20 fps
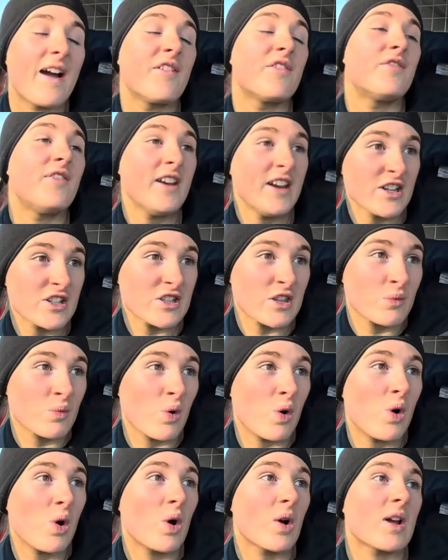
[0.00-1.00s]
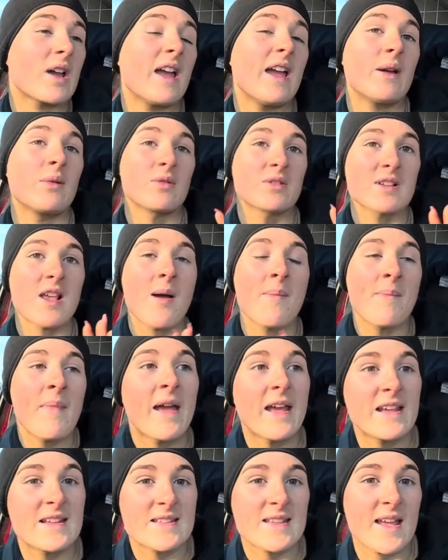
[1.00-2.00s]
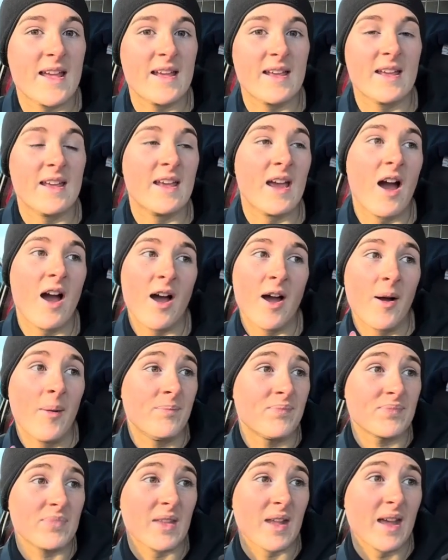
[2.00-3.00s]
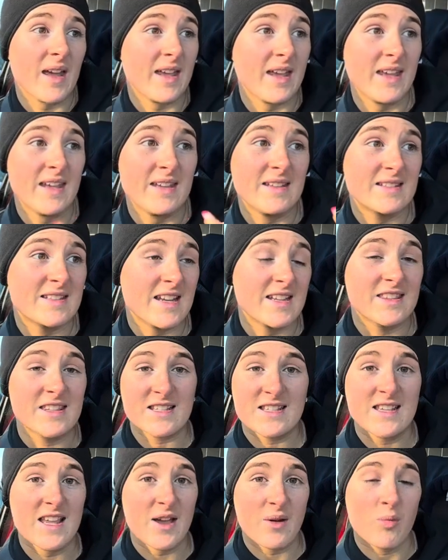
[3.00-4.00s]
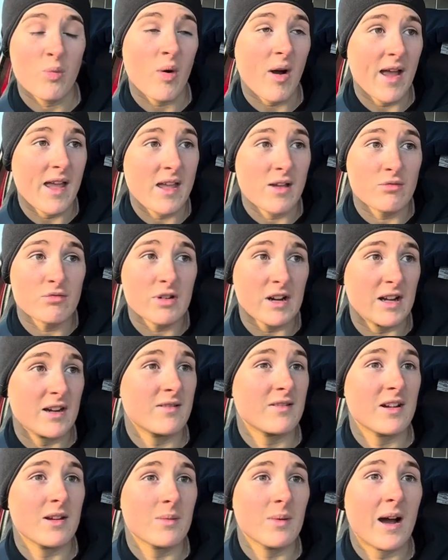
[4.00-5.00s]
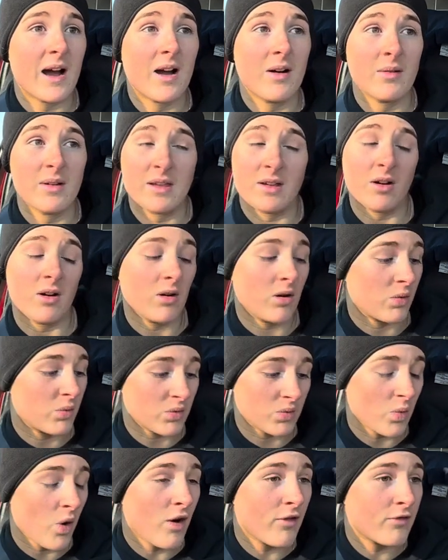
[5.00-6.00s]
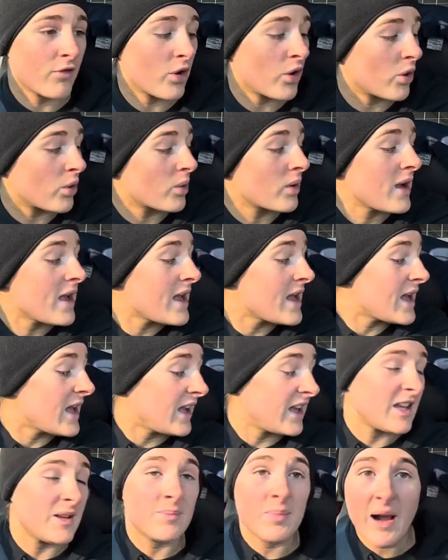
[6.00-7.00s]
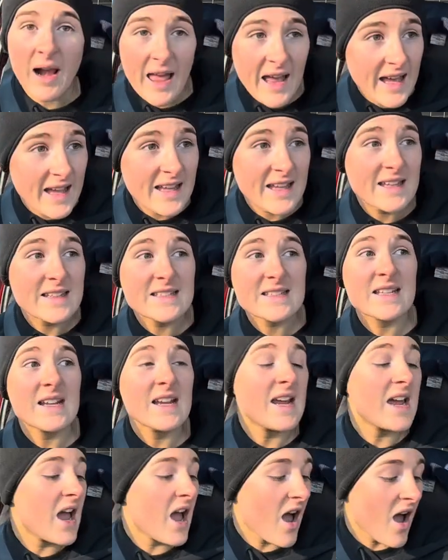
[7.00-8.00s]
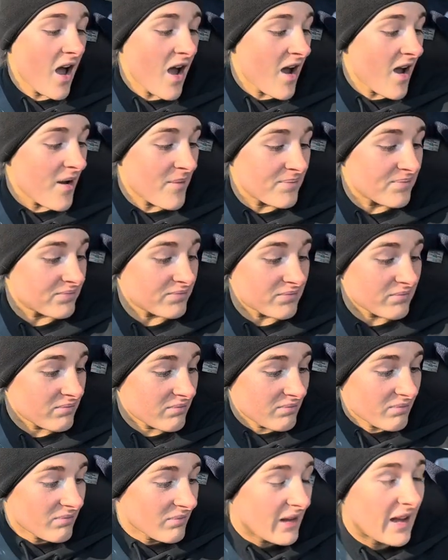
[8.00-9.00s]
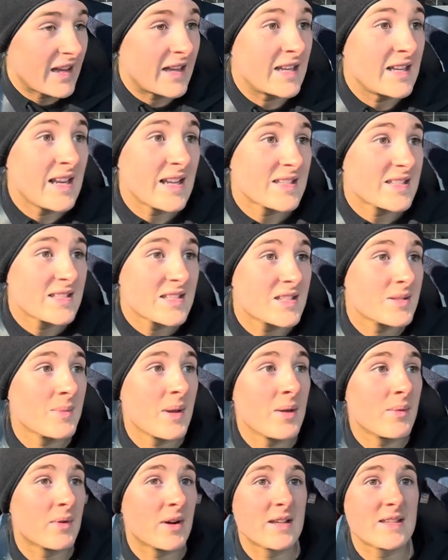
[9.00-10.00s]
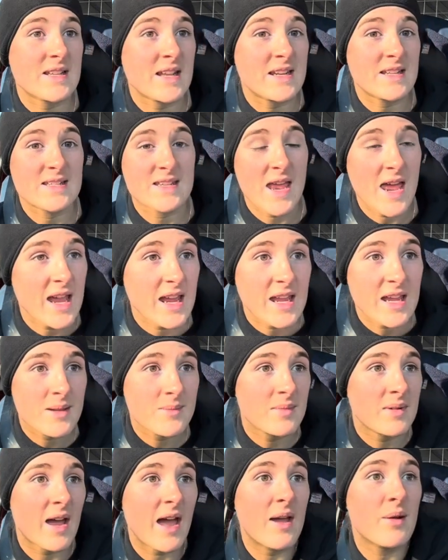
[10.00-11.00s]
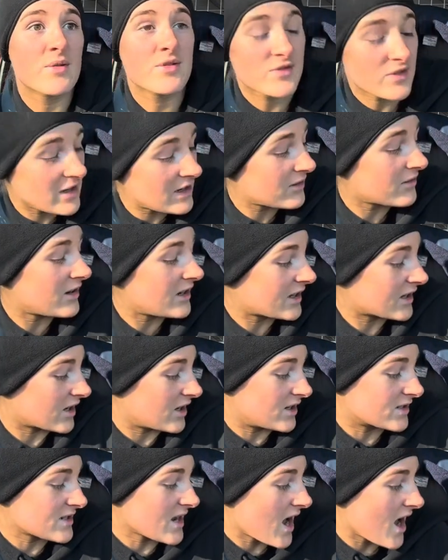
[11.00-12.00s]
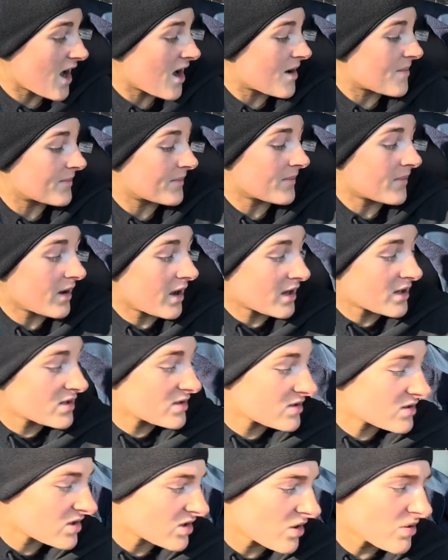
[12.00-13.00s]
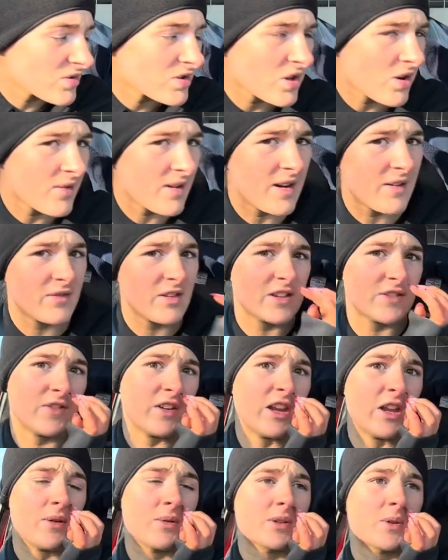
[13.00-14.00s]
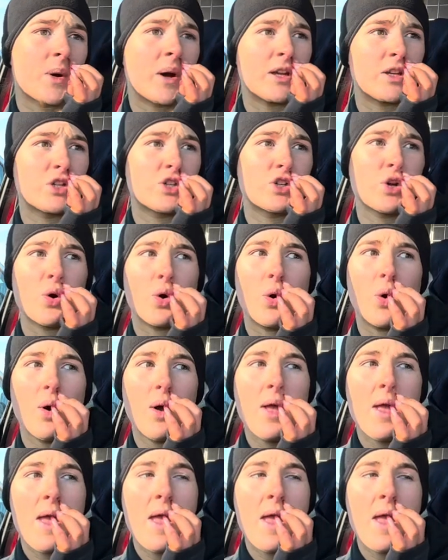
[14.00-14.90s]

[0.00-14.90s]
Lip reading: finished the walk. It was amazing. He did the sit and wait really, really well. He got along with Ruffle. He played. He listened to me when I said his name. It was really, really good. So sorry if this video is quite short,